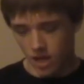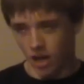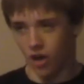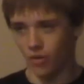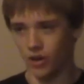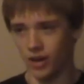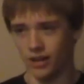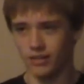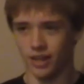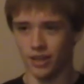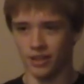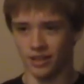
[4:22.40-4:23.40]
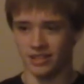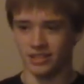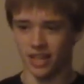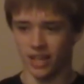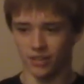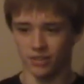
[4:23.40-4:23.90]
All right, I think the
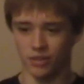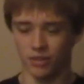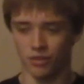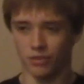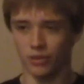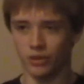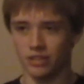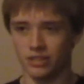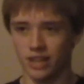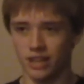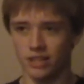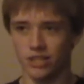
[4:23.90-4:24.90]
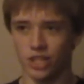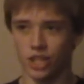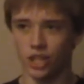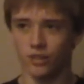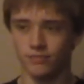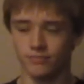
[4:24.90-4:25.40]
title's going to Florida State this
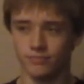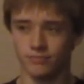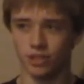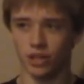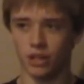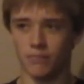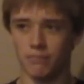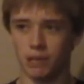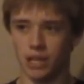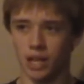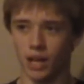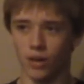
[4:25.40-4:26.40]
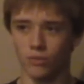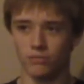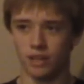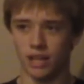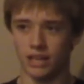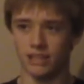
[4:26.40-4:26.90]
year. They're going to beat out
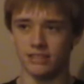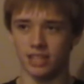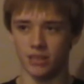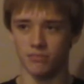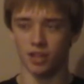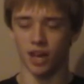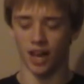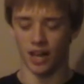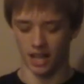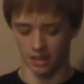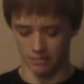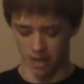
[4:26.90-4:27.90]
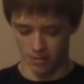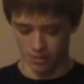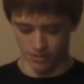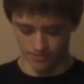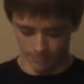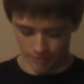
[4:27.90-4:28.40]
any team not
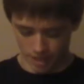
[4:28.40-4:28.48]
Alabama.